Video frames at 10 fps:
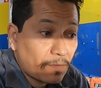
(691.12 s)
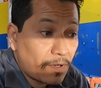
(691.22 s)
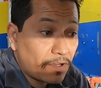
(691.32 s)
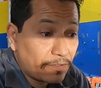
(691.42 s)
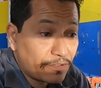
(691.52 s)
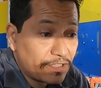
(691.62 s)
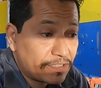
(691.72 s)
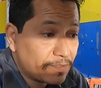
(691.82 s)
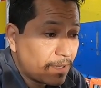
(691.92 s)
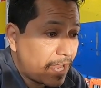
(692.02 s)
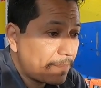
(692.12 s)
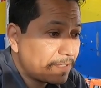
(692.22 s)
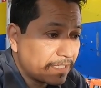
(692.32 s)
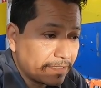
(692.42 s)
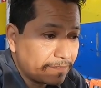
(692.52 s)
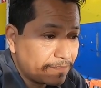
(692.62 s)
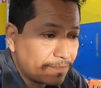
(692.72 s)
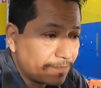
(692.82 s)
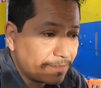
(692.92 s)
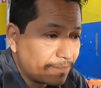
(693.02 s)
Well, you need to update
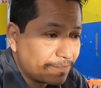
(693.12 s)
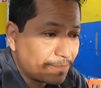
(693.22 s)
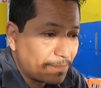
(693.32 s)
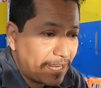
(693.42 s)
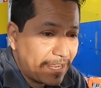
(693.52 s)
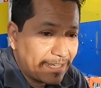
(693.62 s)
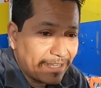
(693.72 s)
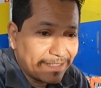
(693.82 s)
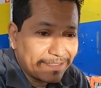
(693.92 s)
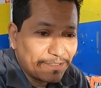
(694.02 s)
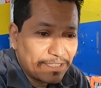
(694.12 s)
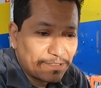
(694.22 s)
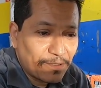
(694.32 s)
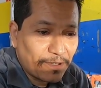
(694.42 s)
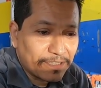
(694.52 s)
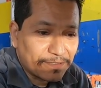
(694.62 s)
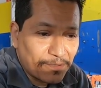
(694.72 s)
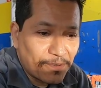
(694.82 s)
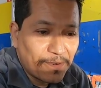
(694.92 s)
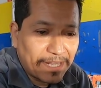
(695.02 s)
your brain. Like, you need to go to
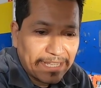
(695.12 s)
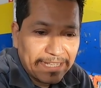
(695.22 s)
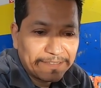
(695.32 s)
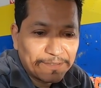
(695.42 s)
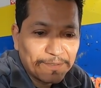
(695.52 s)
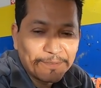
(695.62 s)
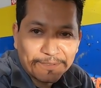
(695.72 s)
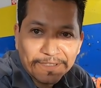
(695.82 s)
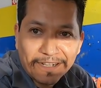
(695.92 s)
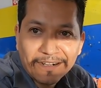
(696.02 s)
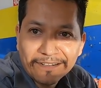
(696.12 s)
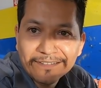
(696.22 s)
school again to learn.